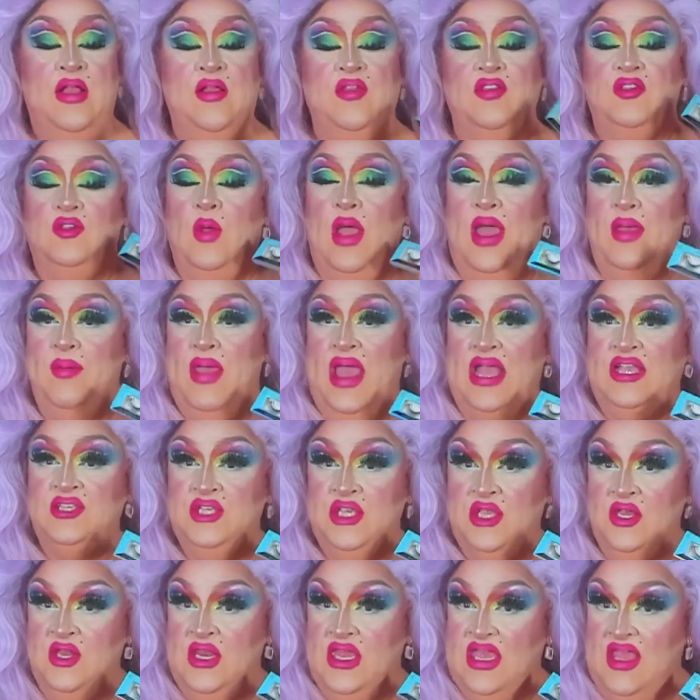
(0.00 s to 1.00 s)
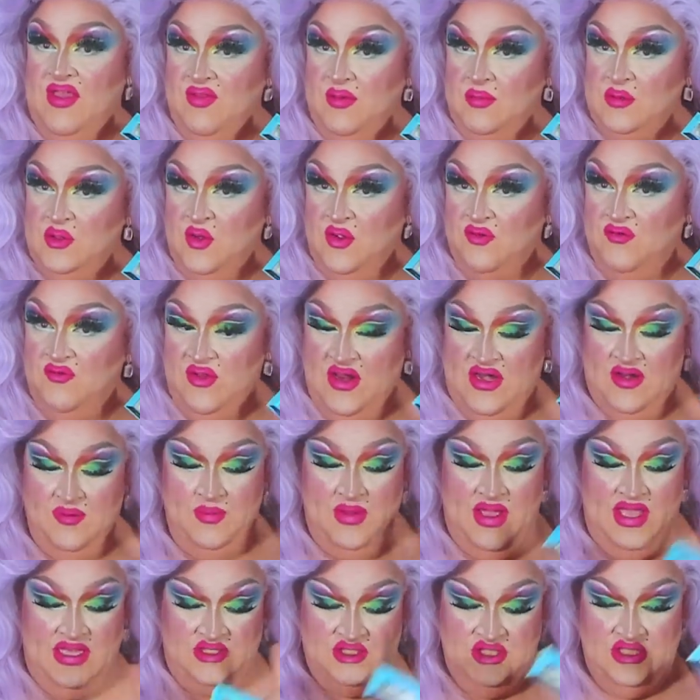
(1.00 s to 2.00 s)
So I'm actually going to give them to a friend of
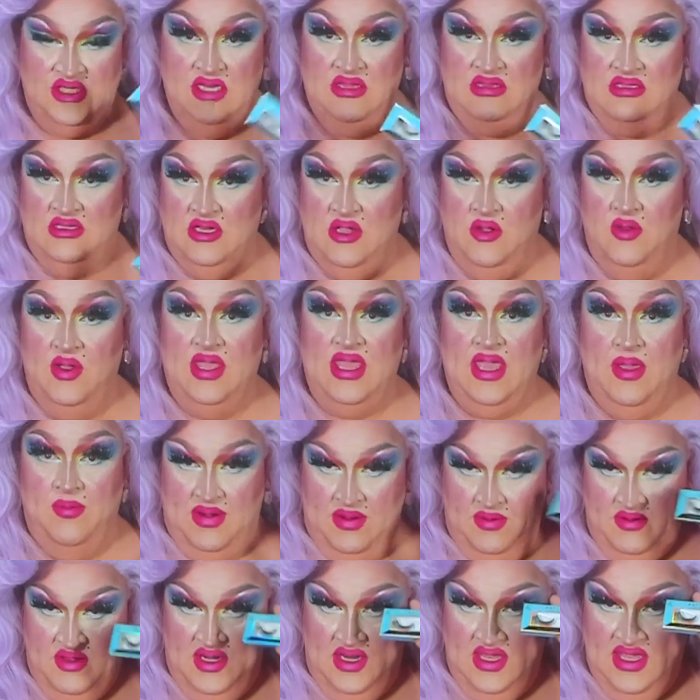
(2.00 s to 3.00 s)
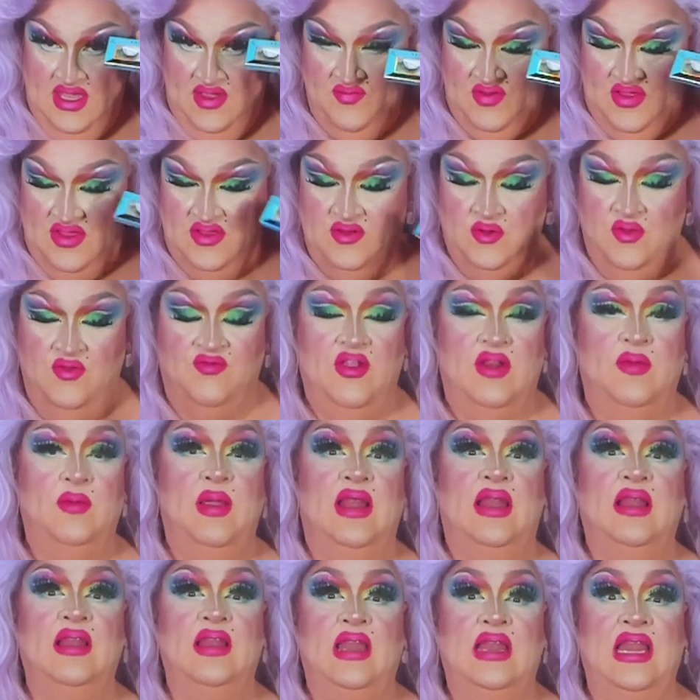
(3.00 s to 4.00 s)
mine. She doesn't know it yet, but I'm going to give these to a friend of
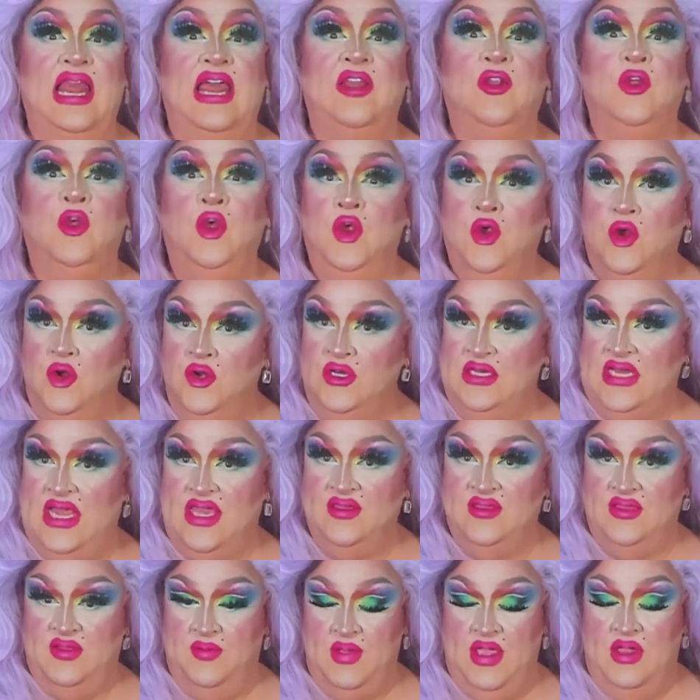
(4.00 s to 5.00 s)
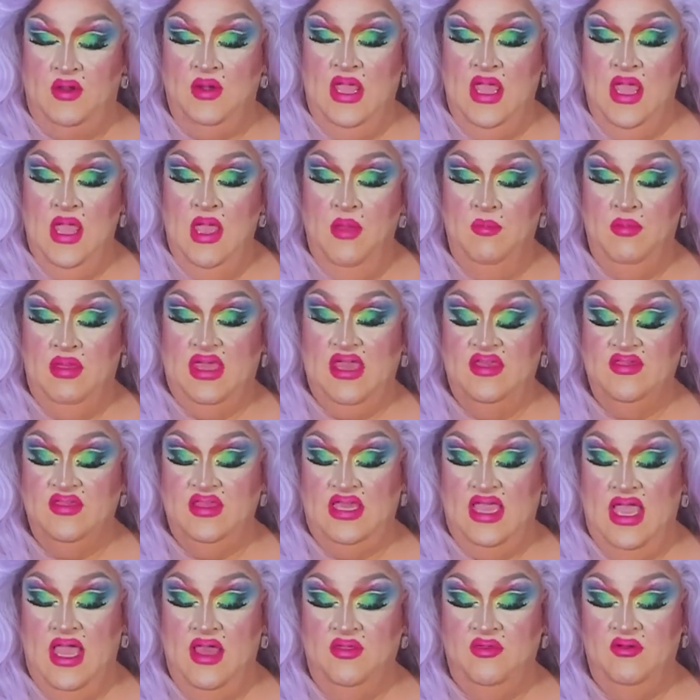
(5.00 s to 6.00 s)
mine and let her test them out. Because
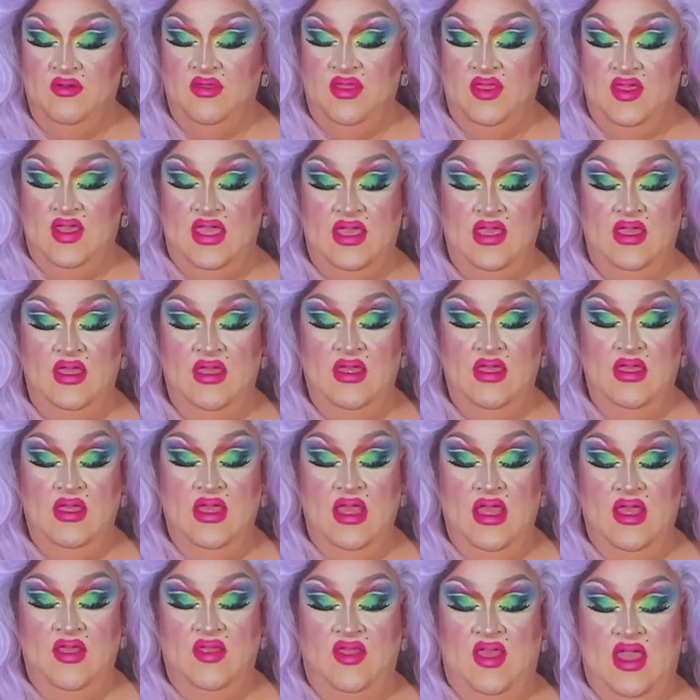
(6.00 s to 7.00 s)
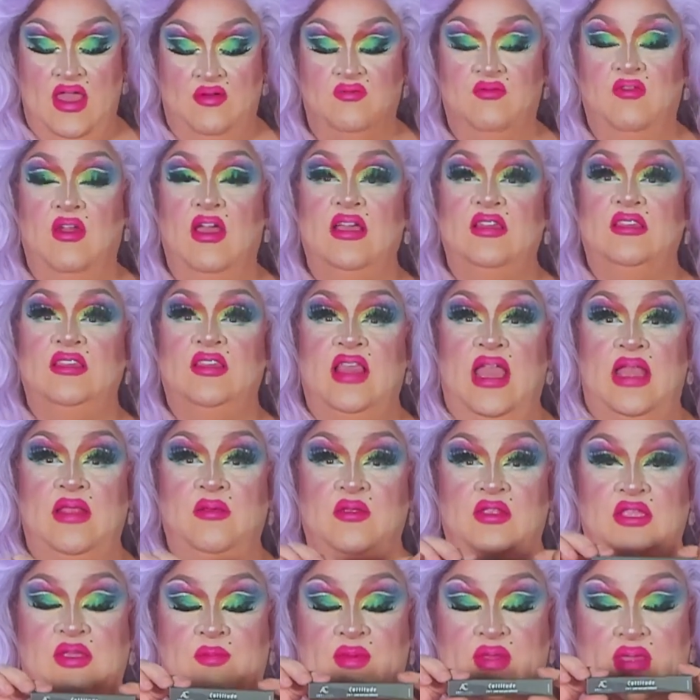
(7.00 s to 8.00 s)
the other thing that Rux
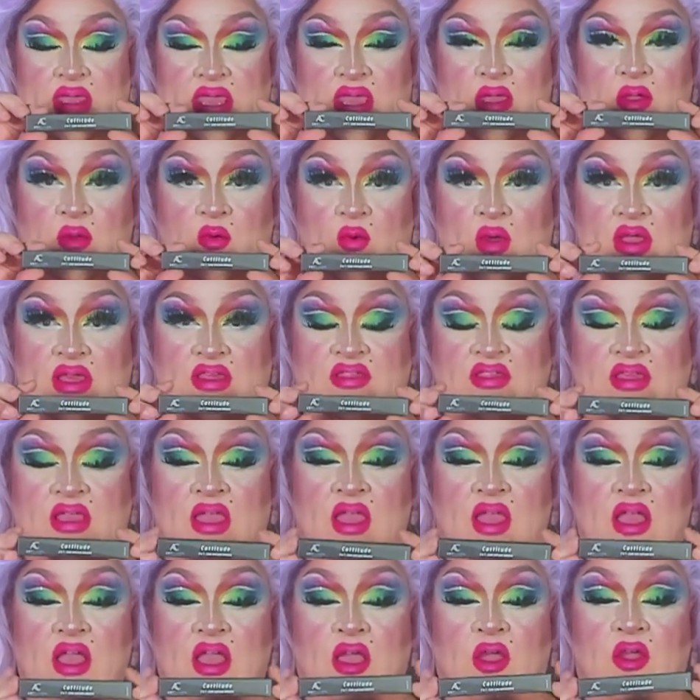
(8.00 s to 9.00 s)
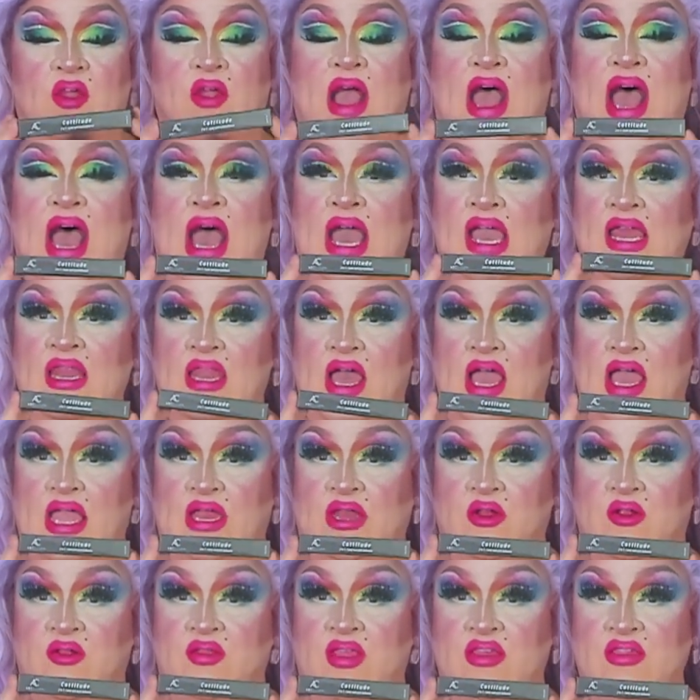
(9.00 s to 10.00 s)
sent to me was her
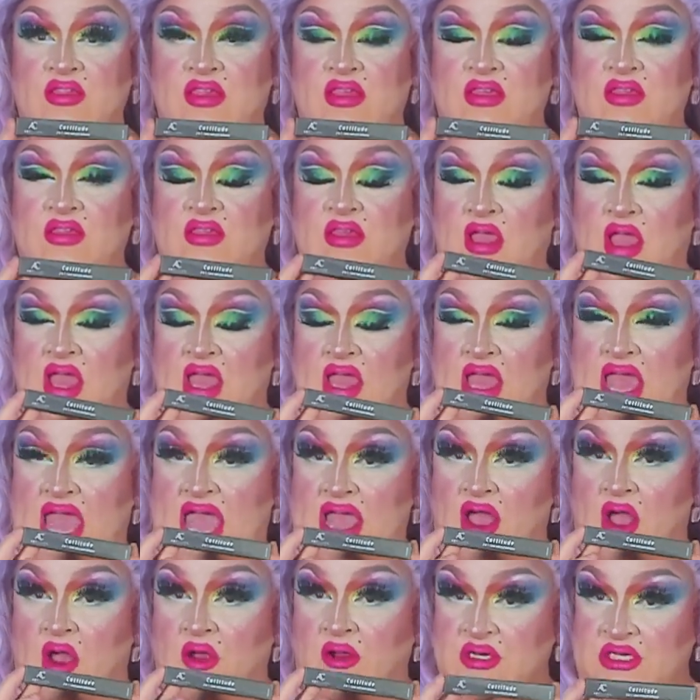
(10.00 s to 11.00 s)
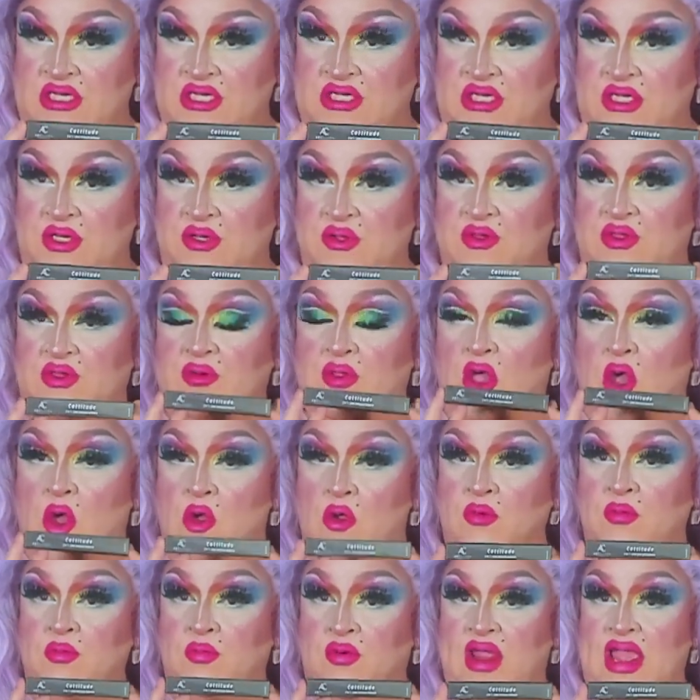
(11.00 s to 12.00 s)
eyeliner. This is Arttitude's
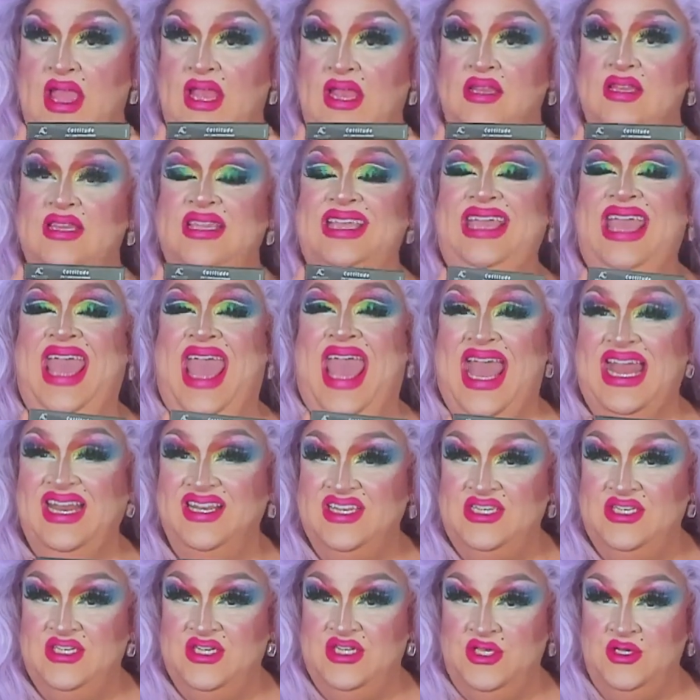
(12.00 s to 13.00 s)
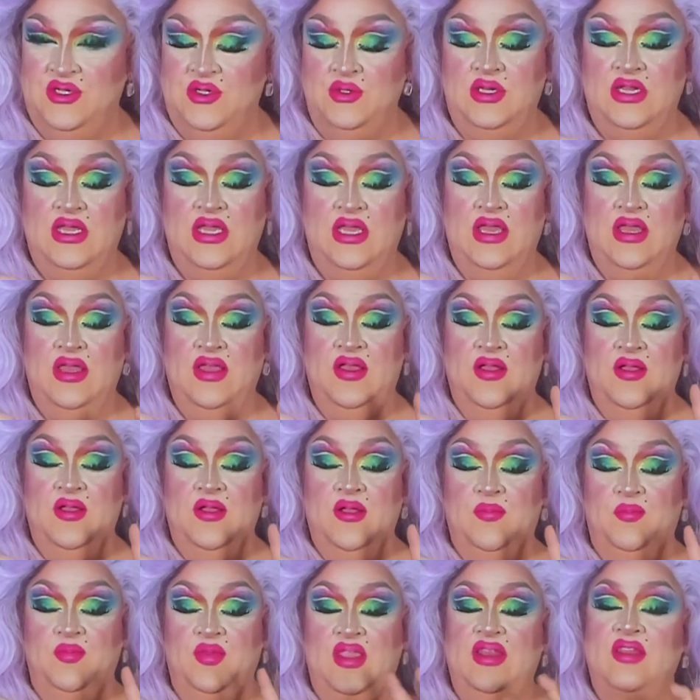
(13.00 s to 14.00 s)
own brand, Catitude.
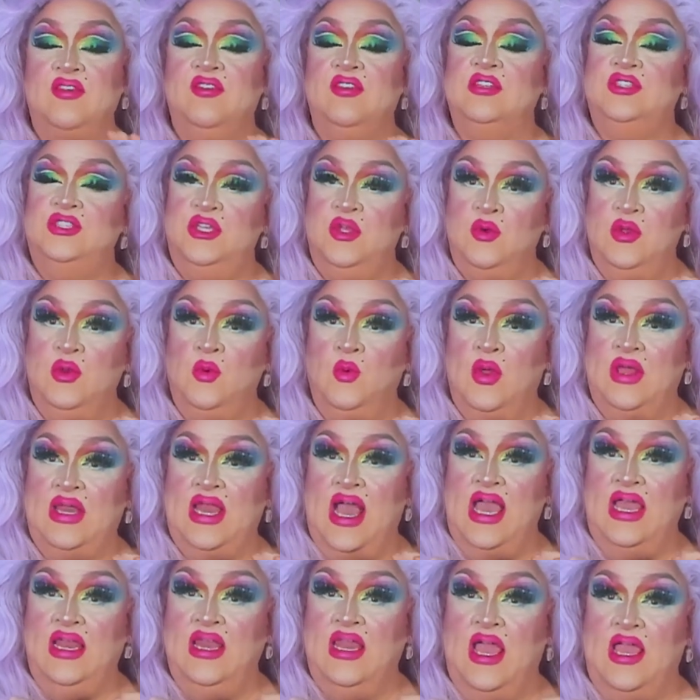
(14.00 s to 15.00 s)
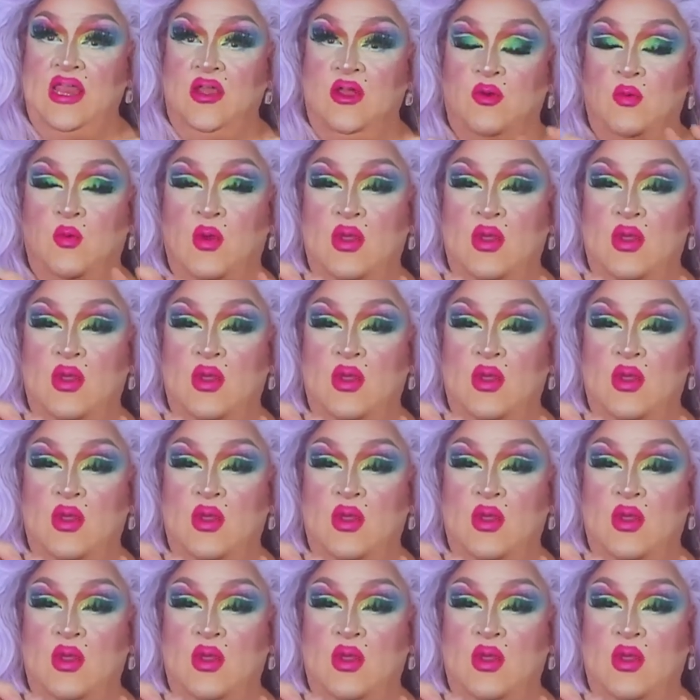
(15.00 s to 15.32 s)
It is a 2-in-1 eyeliner.